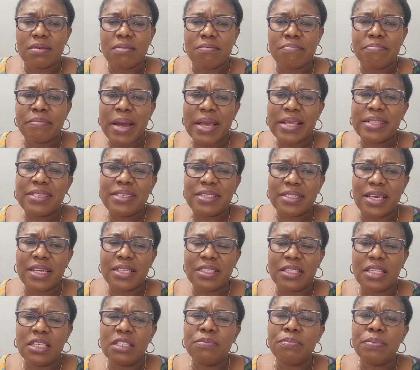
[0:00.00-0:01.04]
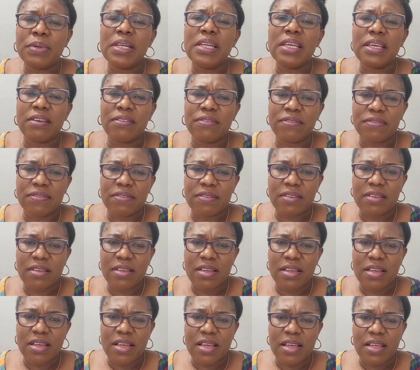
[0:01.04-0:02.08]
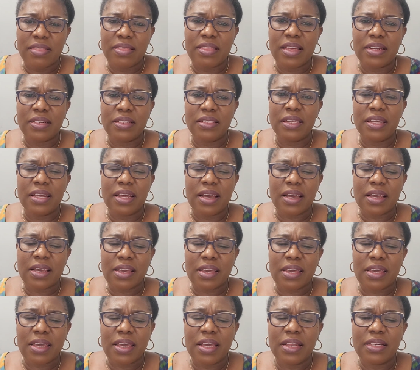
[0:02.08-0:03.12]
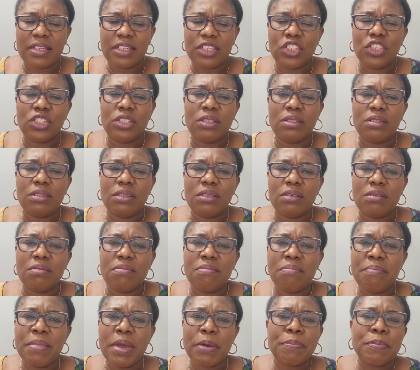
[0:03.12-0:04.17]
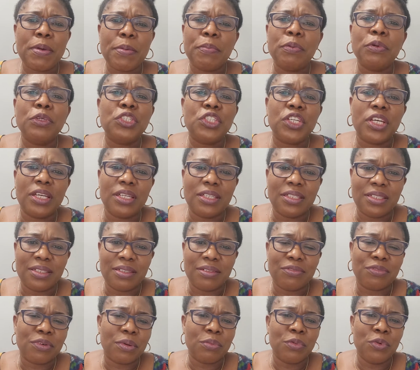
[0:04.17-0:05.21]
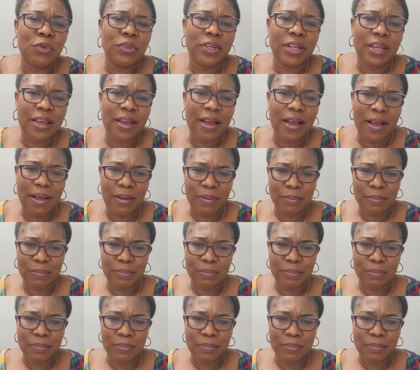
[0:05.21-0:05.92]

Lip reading: mindset, this belief that they can make people change from who they are.